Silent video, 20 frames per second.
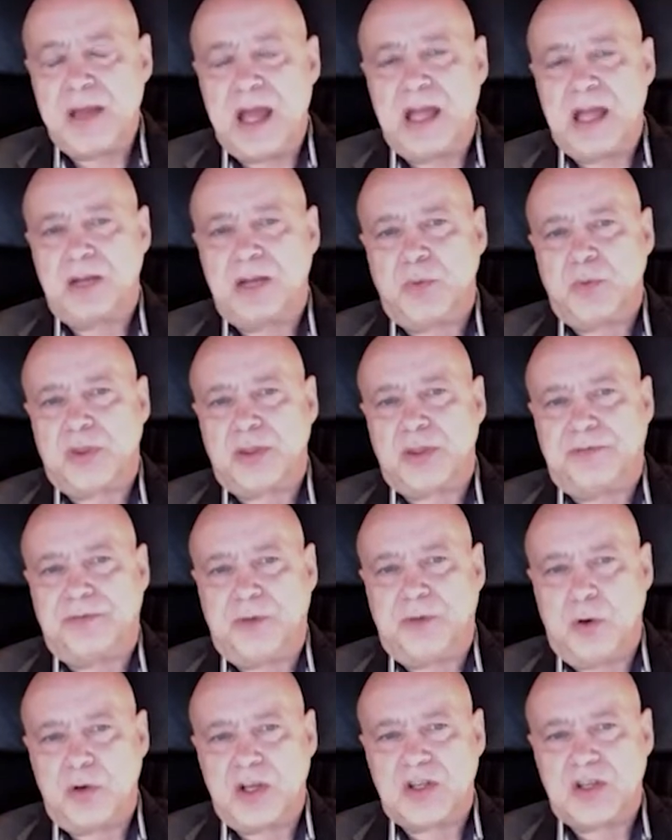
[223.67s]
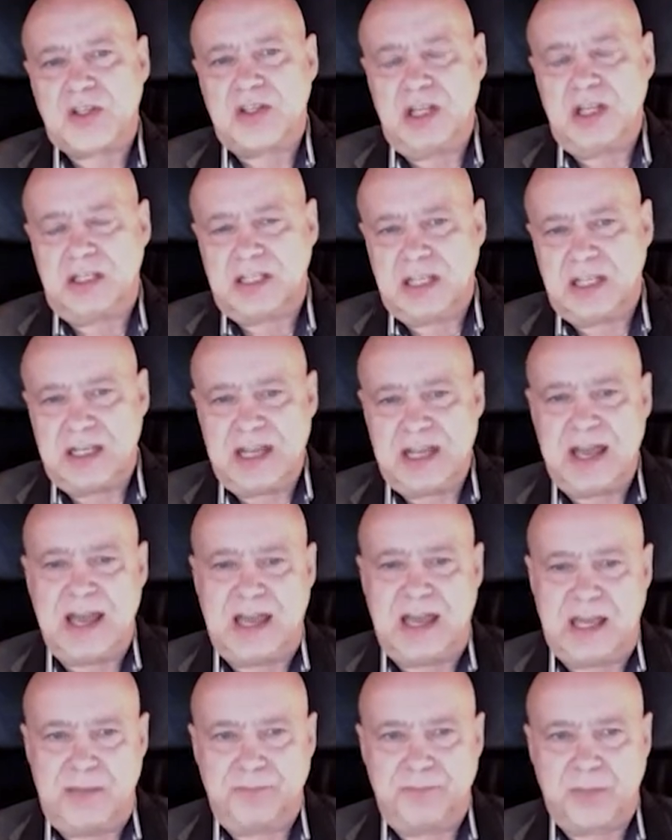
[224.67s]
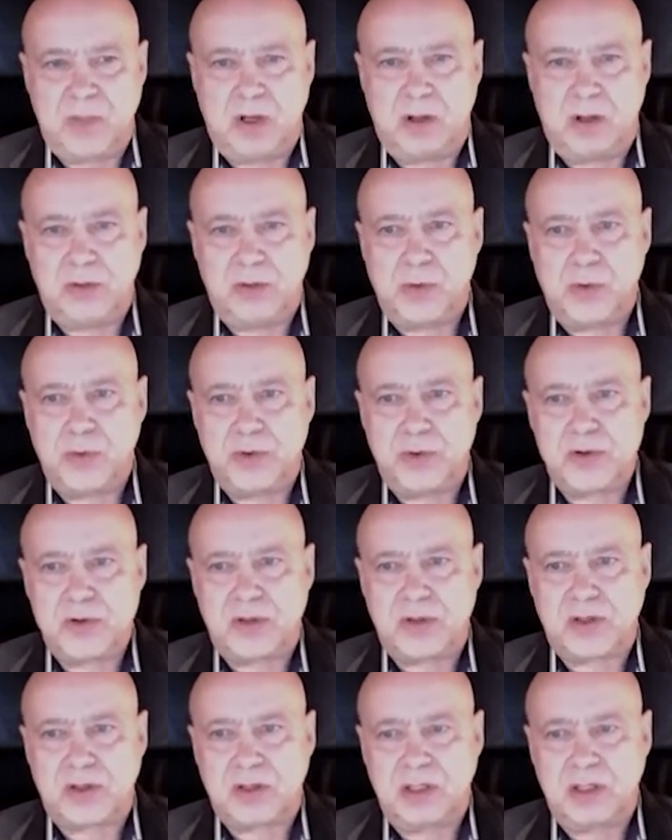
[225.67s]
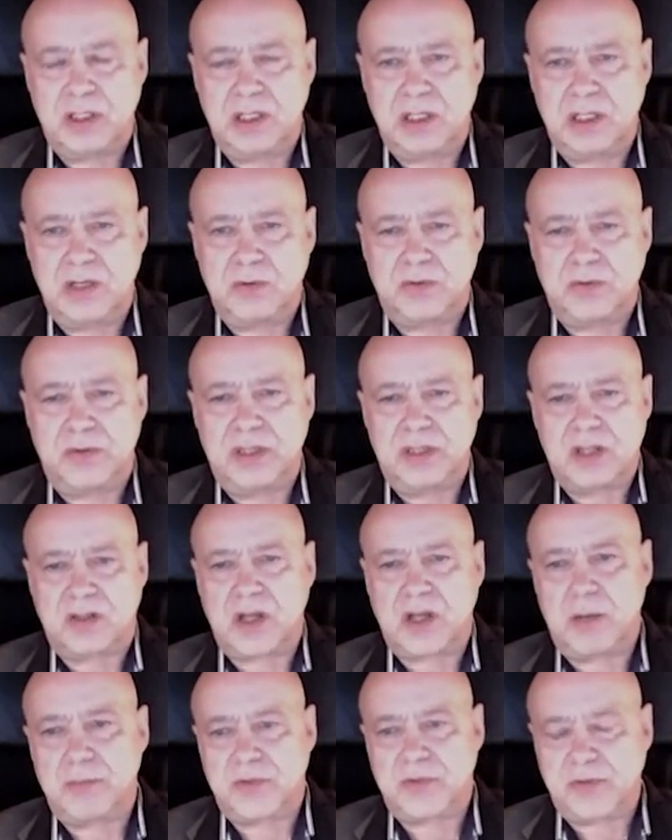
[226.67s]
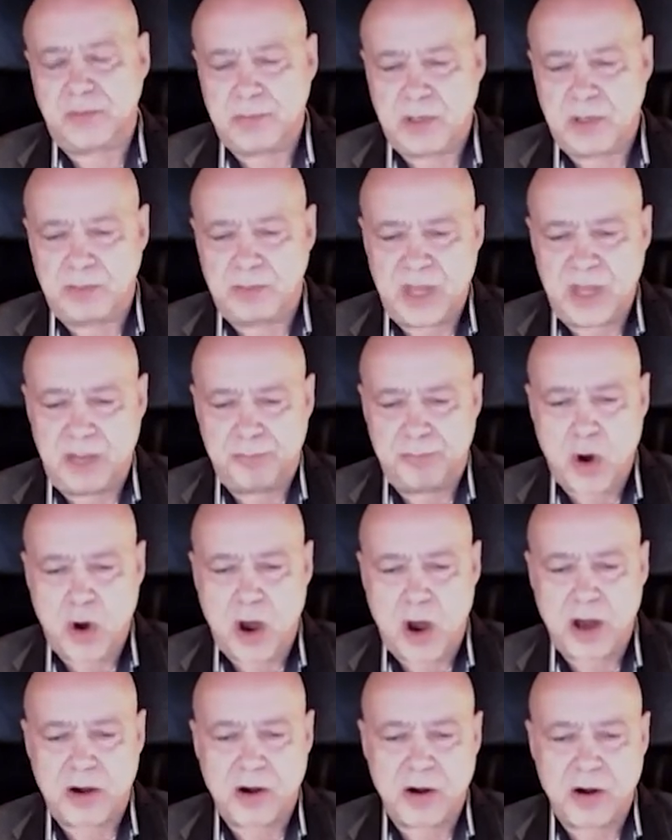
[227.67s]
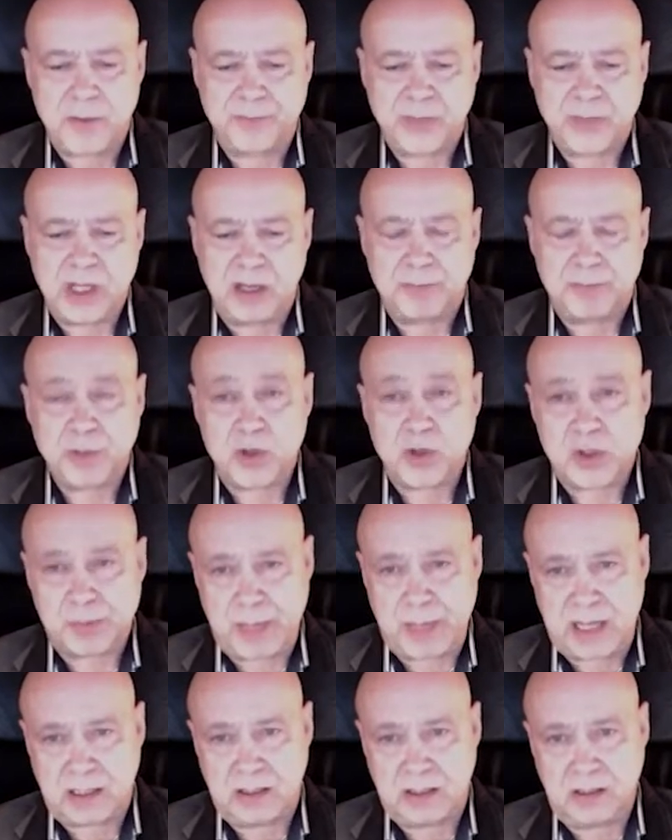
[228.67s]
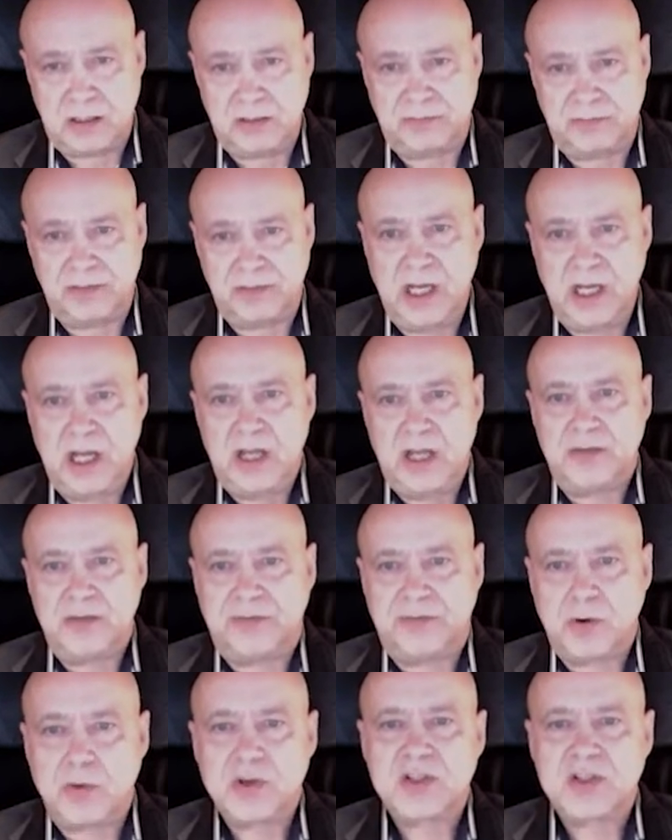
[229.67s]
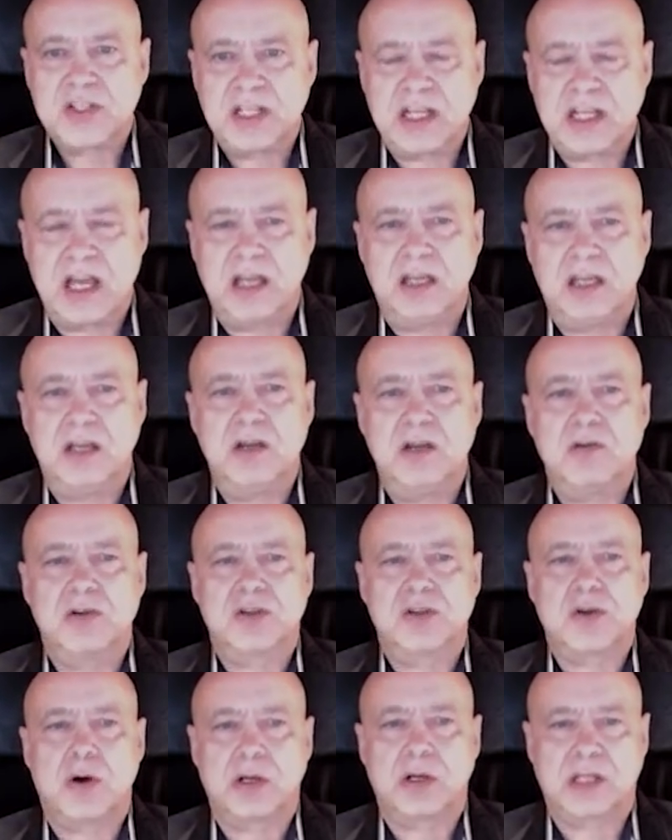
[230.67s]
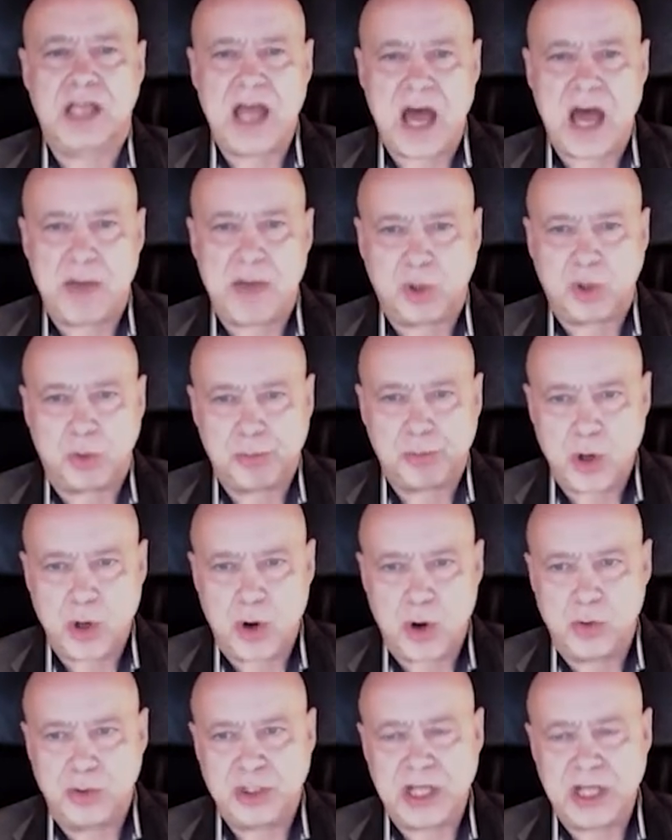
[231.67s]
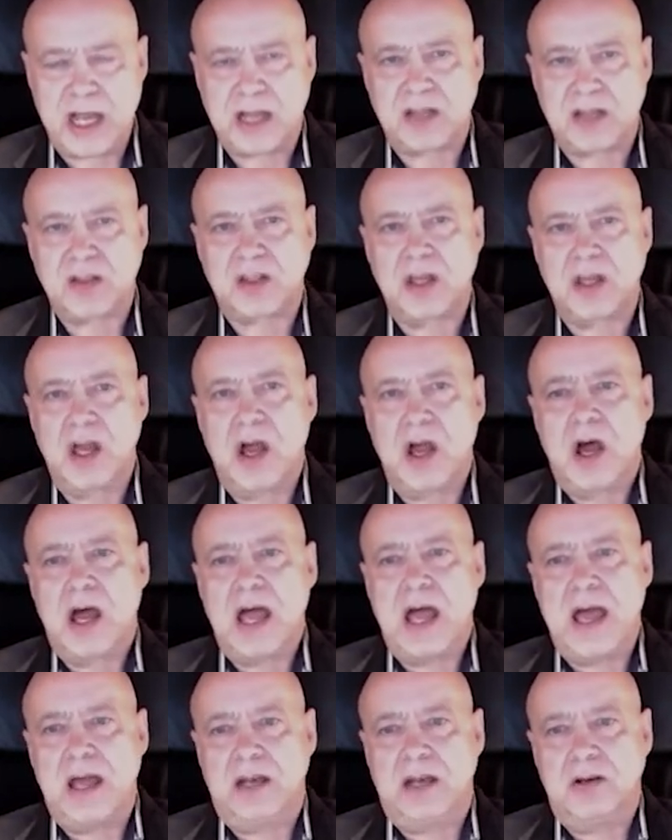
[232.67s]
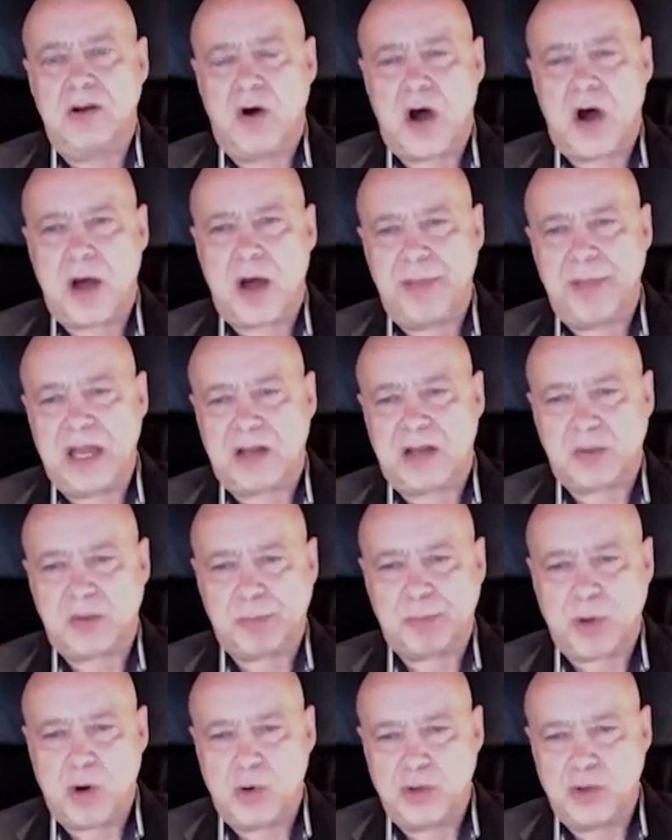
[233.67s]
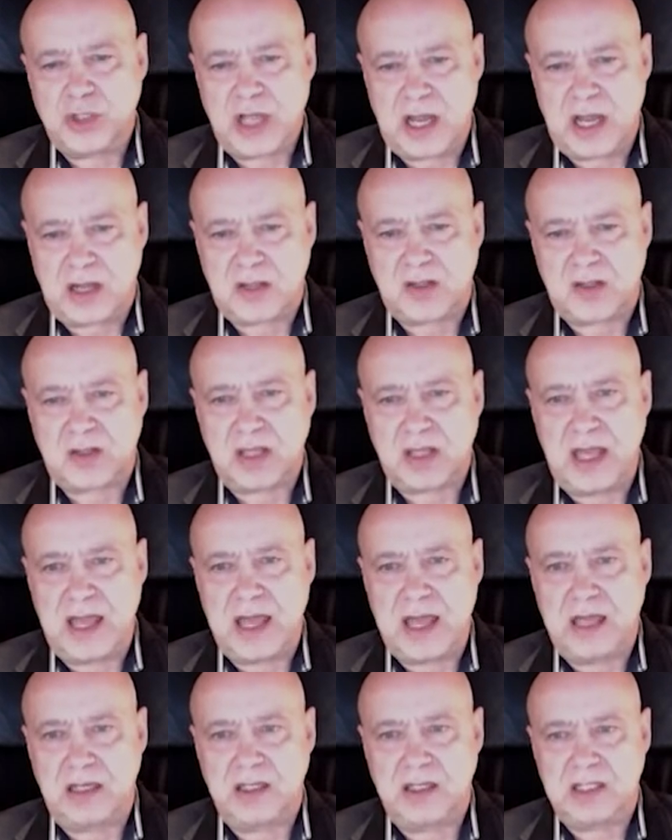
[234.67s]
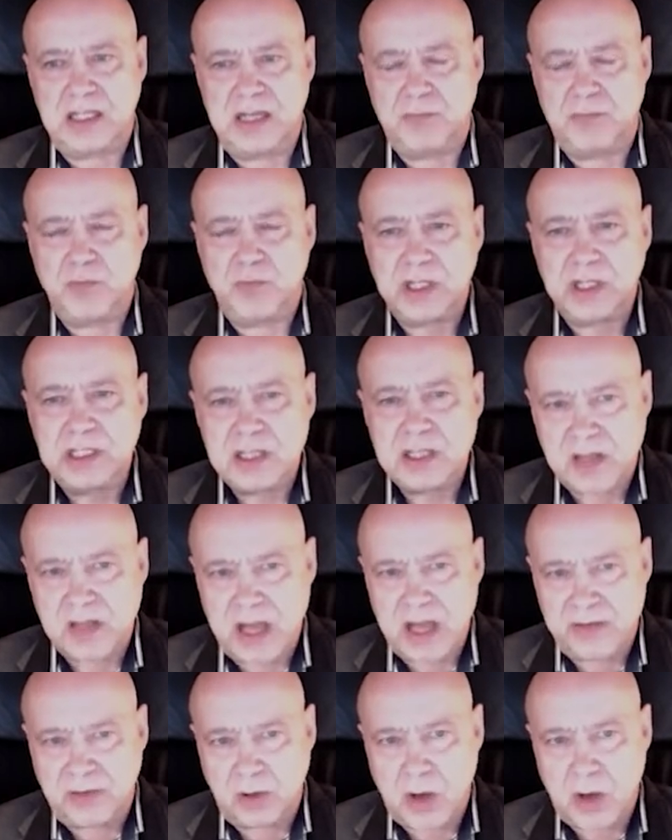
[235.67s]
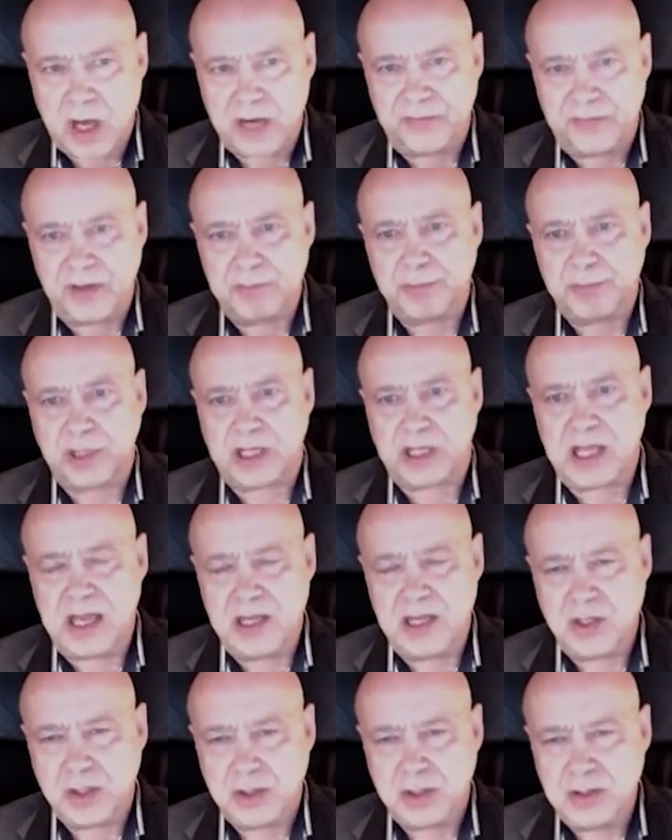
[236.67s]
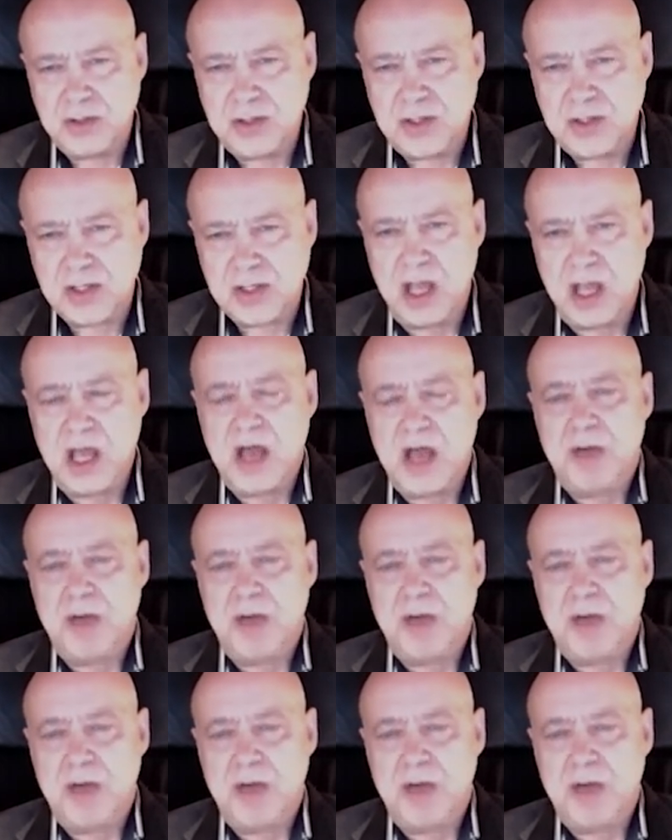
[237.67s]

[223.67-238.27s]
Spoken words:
And with the focus today, although this comes from a broader perspective, the focus today here is on capital projects and opex projects, and it really does have a lot of implications.